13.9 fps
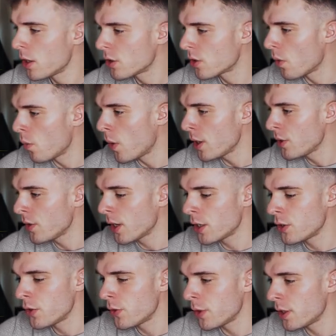So what you're
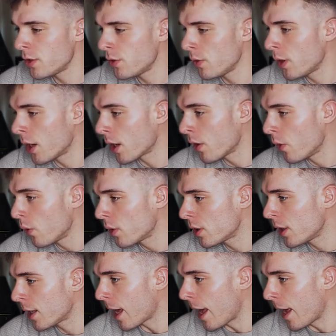gonna do is you're gonna go
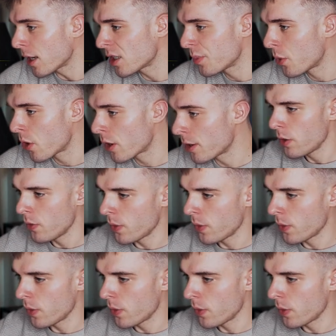click export.